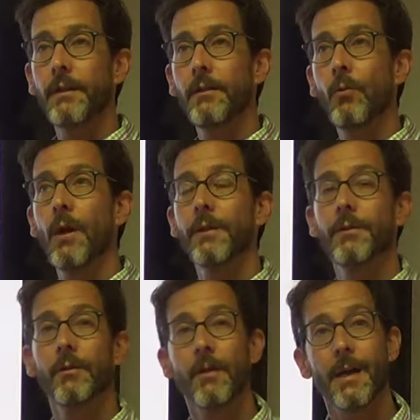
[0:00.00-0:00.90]
You watched
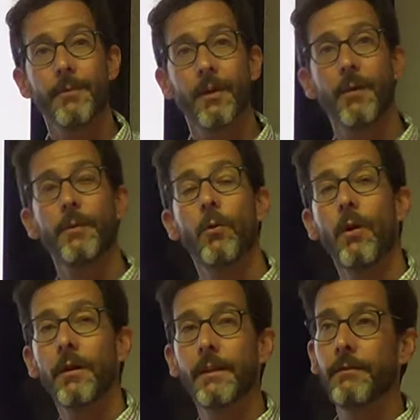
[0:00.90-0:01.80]
the Wraparound
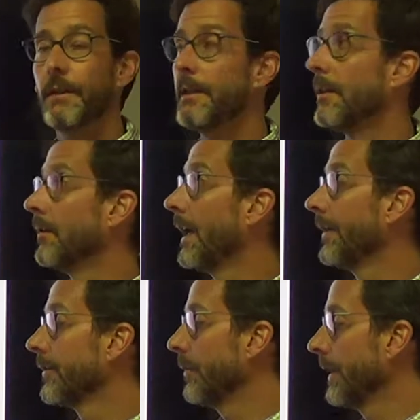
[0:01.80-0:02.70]
Milwaukee video
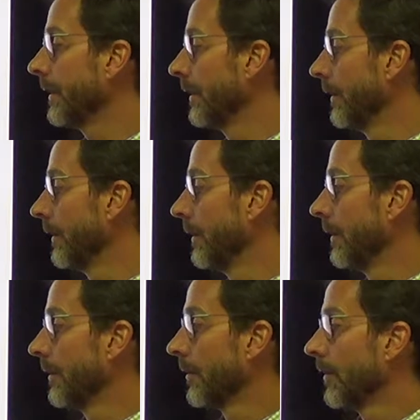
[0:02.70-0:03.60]
last week.
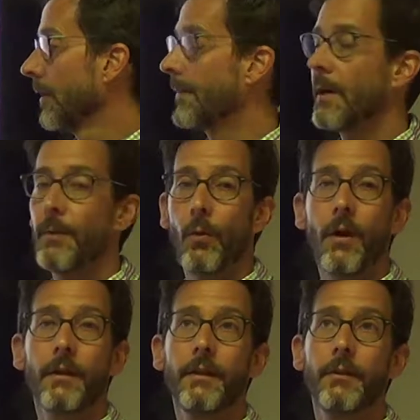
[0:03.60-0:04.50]
Wraparound
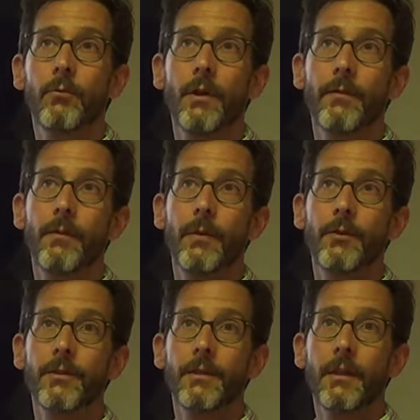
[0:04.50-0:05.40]
Milwaukee is one of the
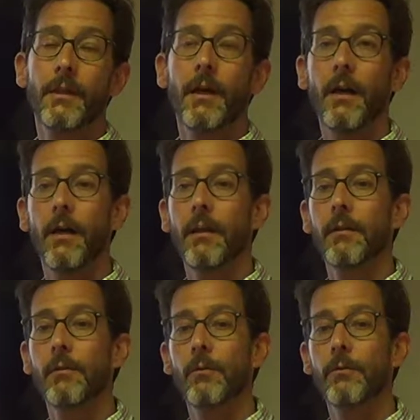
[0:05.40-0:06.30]
most
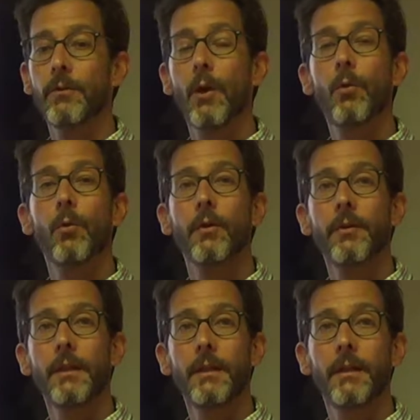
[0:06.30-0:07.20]

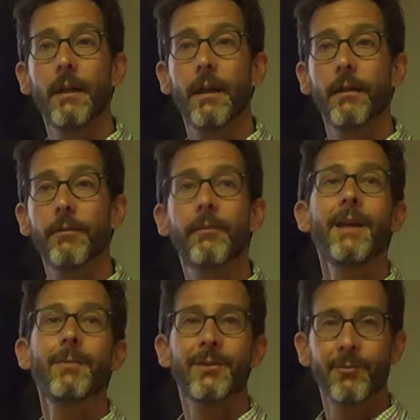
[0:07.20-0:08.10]
noteworthy and
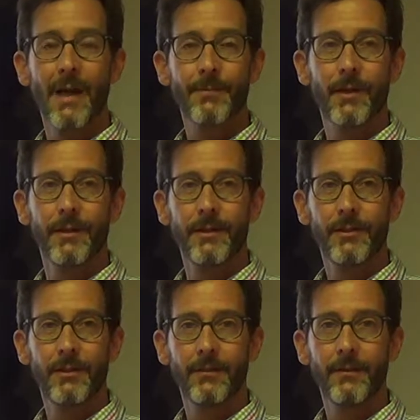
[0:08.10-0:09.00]
famous wraparound
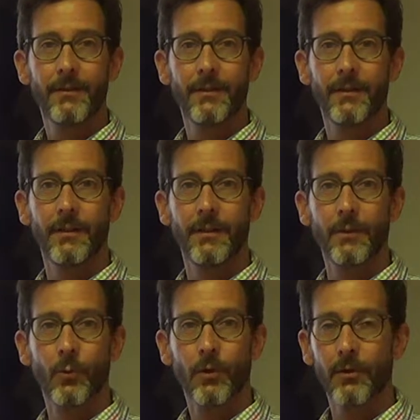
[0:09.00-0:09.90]
initiatives in the
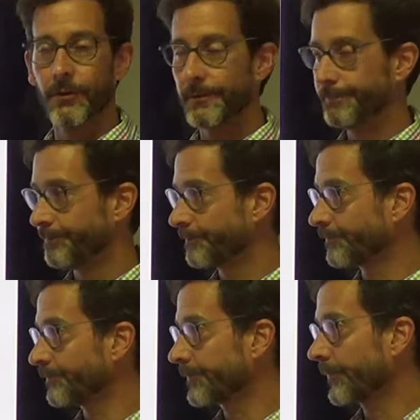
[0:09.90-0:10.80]
world.
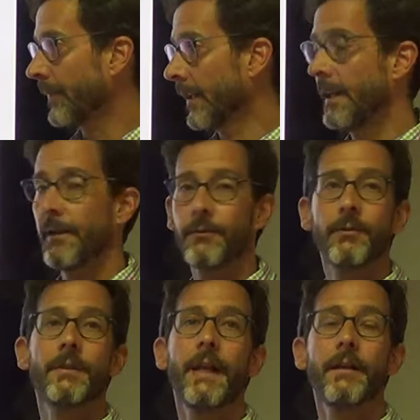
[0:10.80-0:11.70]
They
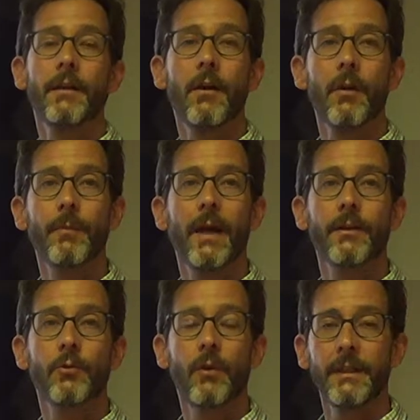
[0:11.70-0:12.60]
have data going back
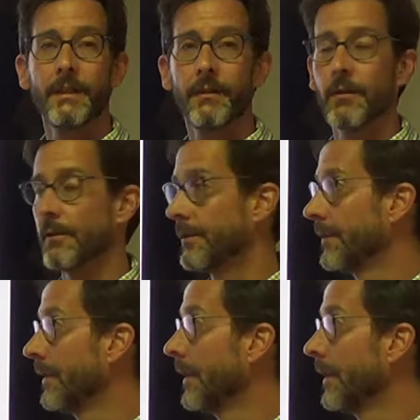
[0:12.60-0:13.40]
20 years.